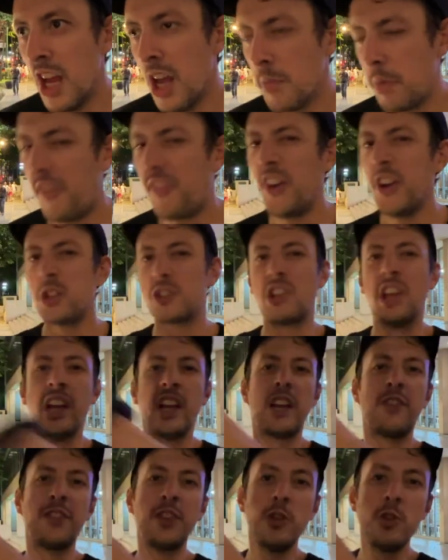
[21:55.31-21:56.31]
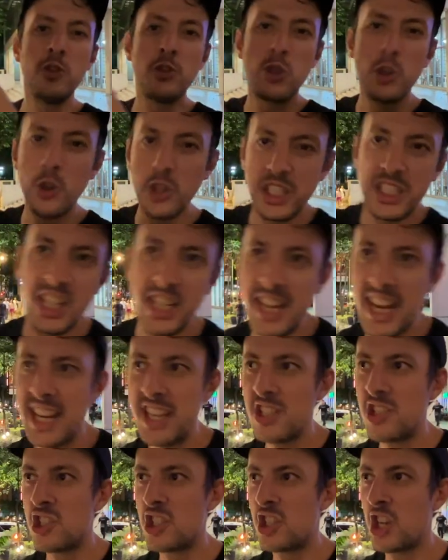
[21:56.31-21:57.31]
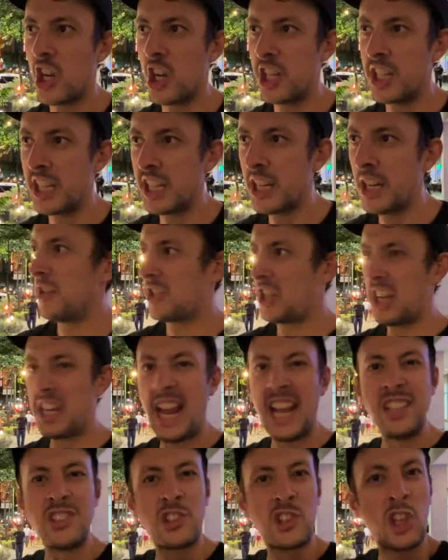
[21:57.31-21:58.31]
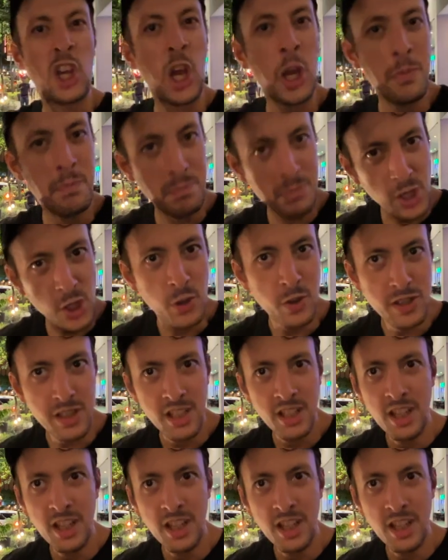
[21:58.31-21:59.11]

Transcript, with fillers: But folks, if you enjoyed today's journey, today's commute,